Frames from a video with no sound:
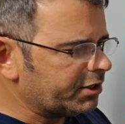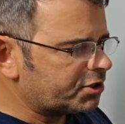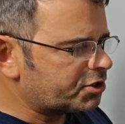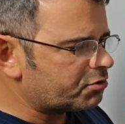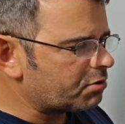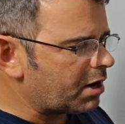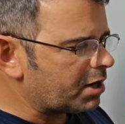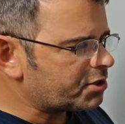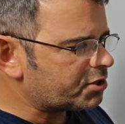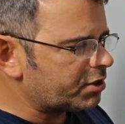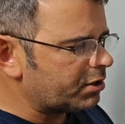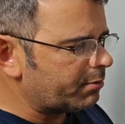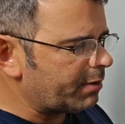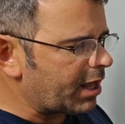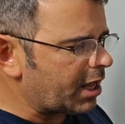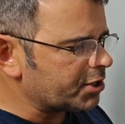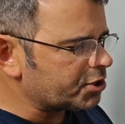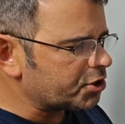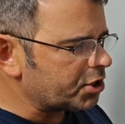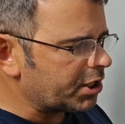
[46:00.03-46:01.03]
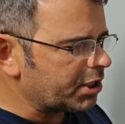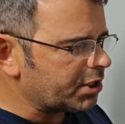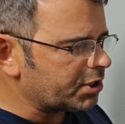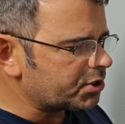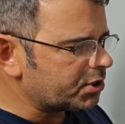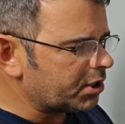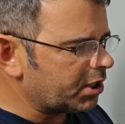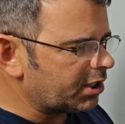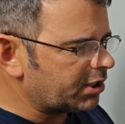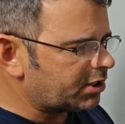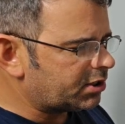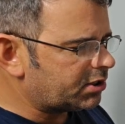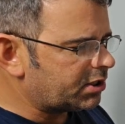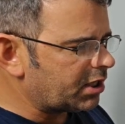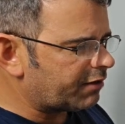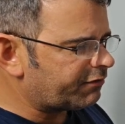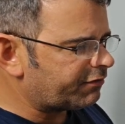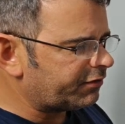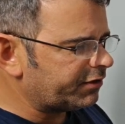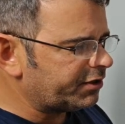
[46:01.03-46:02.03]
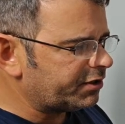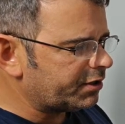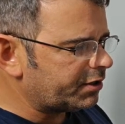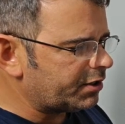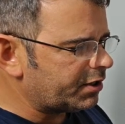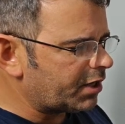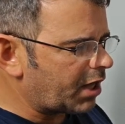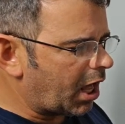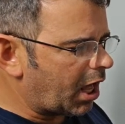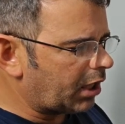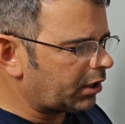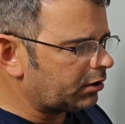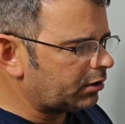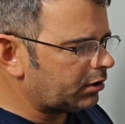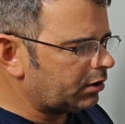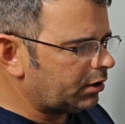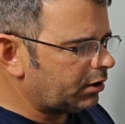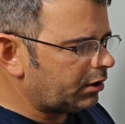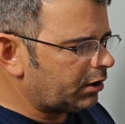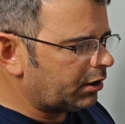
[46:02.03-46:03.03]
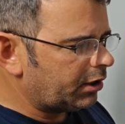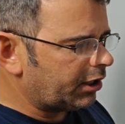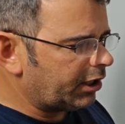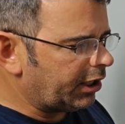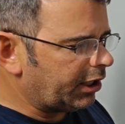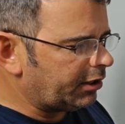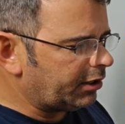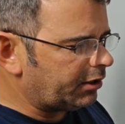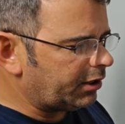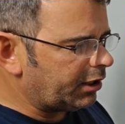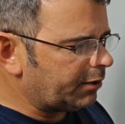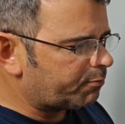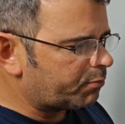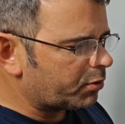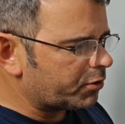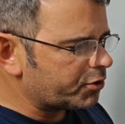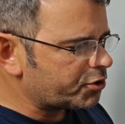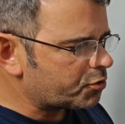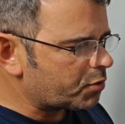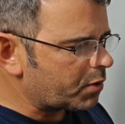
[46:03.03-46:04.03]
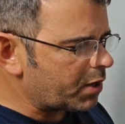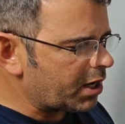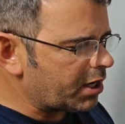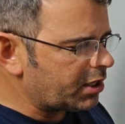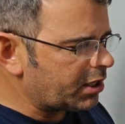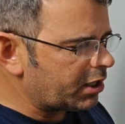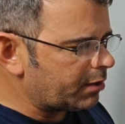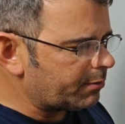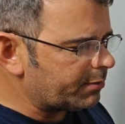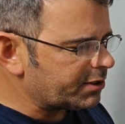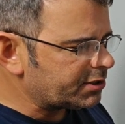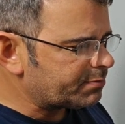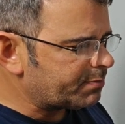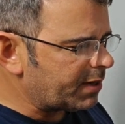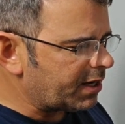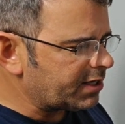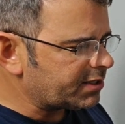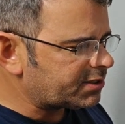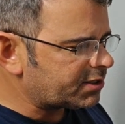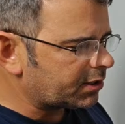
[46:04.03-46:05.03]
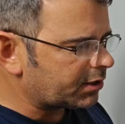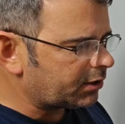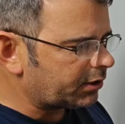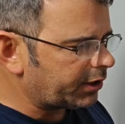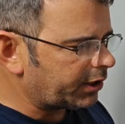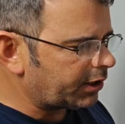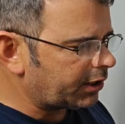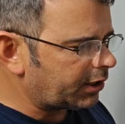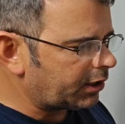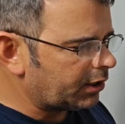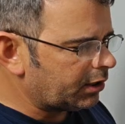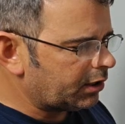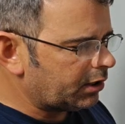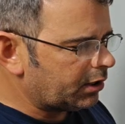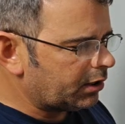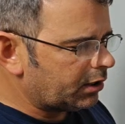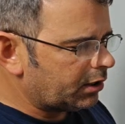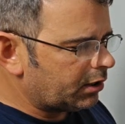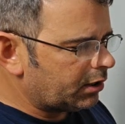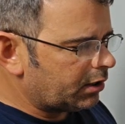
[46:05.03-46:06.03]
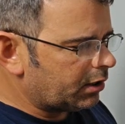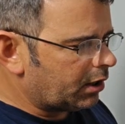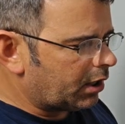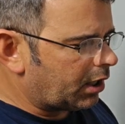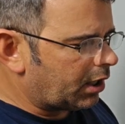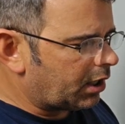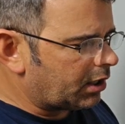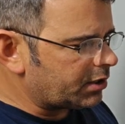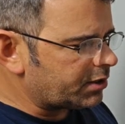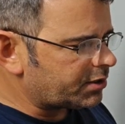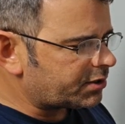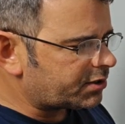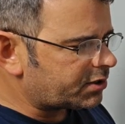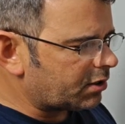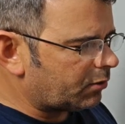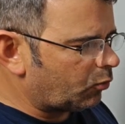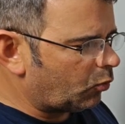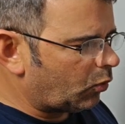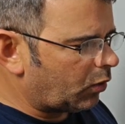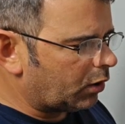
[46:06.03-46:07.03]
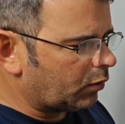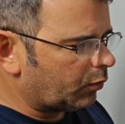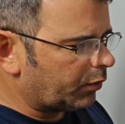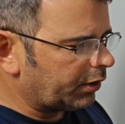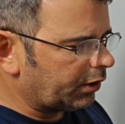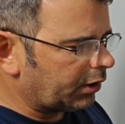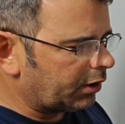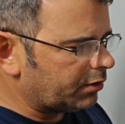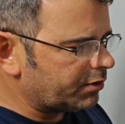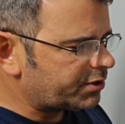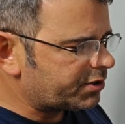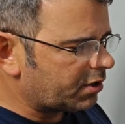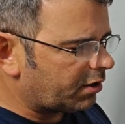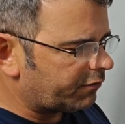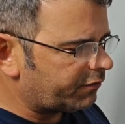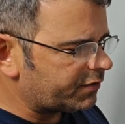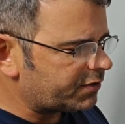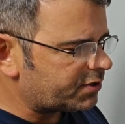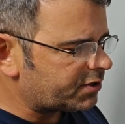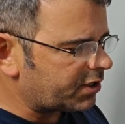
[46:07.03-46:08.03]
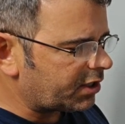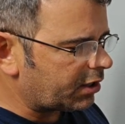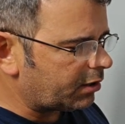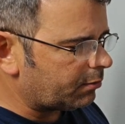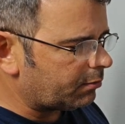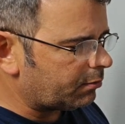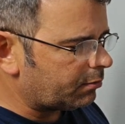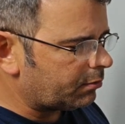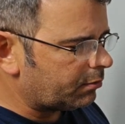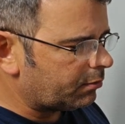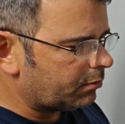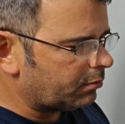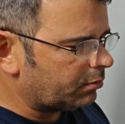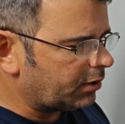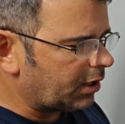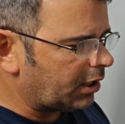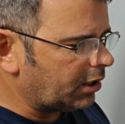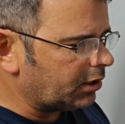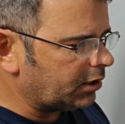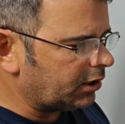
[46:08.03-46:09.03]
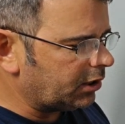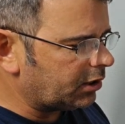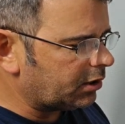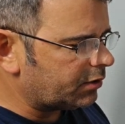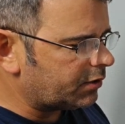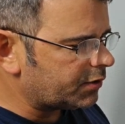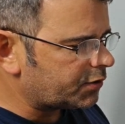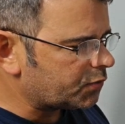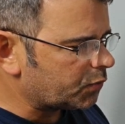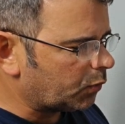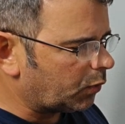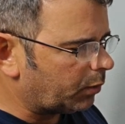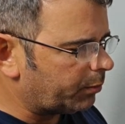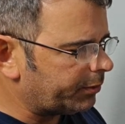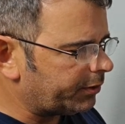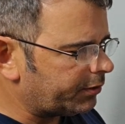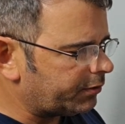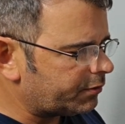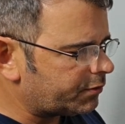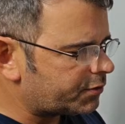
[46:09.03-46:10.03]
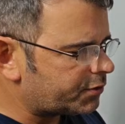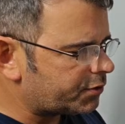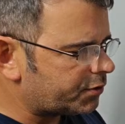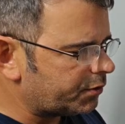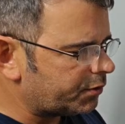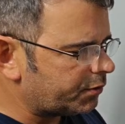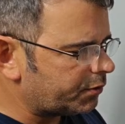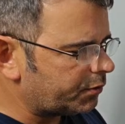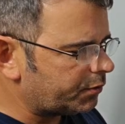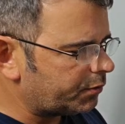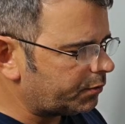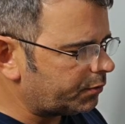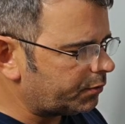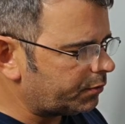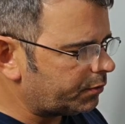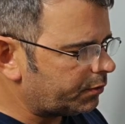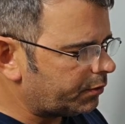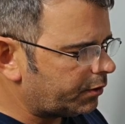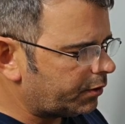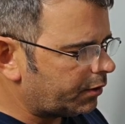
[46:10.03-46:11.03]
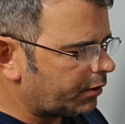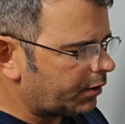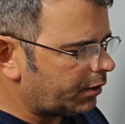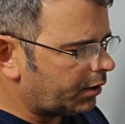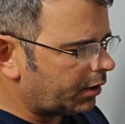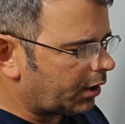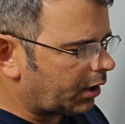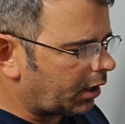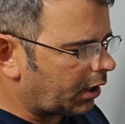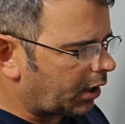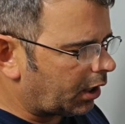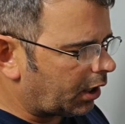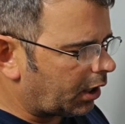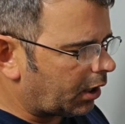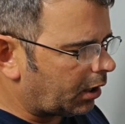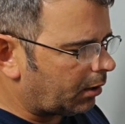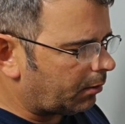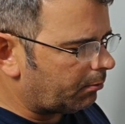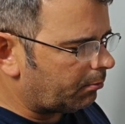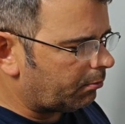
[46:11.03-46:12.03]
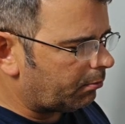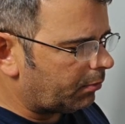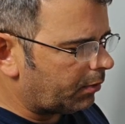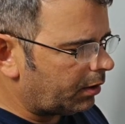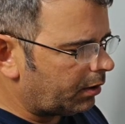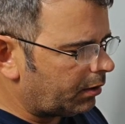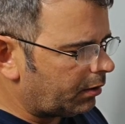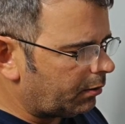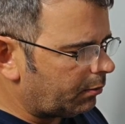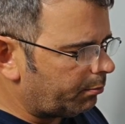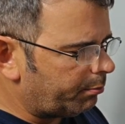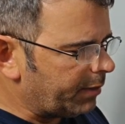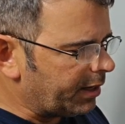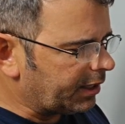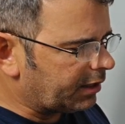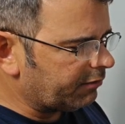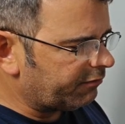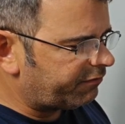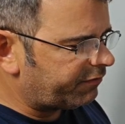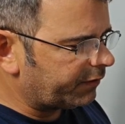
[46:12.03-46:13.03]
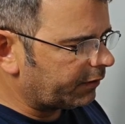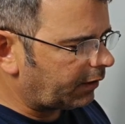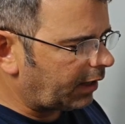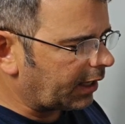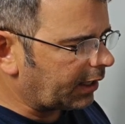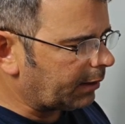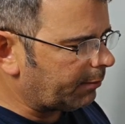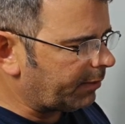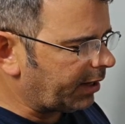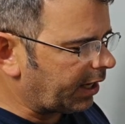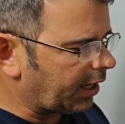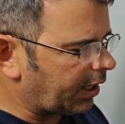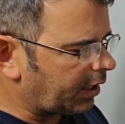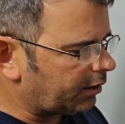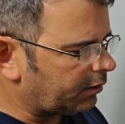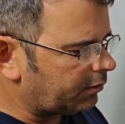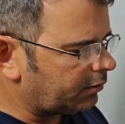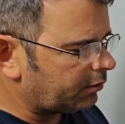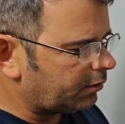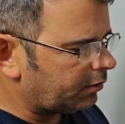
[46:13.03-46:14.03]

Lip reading: stretch of the imagination. It definitely did not. It portrayed him as basically someone with a low self esteem that needed this woman to um, make him feel like a man,